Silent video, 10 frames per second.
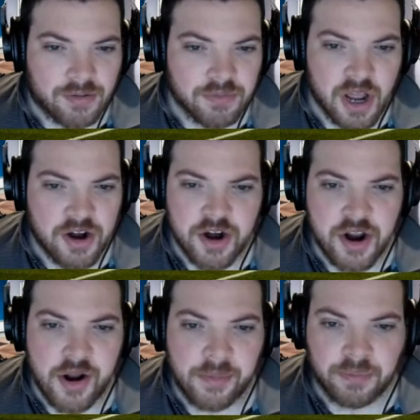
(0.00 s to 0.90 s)

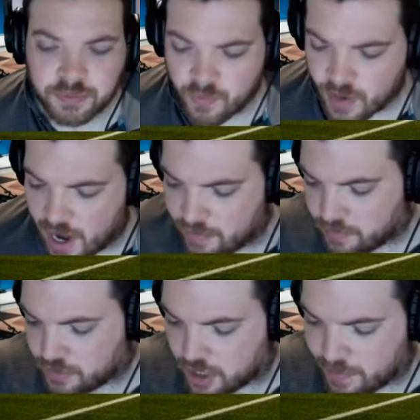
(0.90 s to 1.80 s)
No.
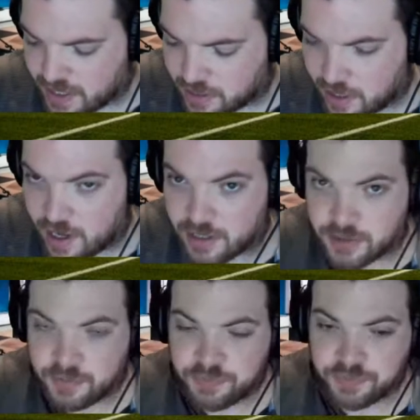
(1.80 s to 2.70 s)
So basically,
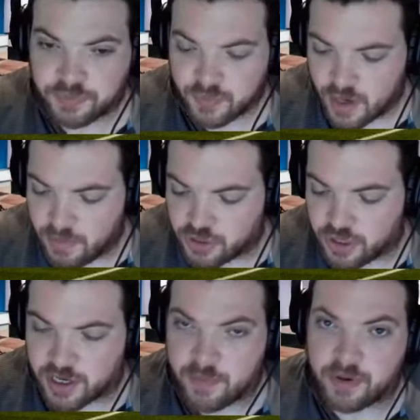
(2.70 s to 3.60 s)
this. Let me show
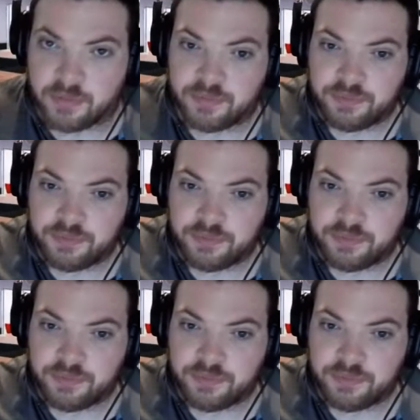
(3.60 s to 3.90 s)
you the camera.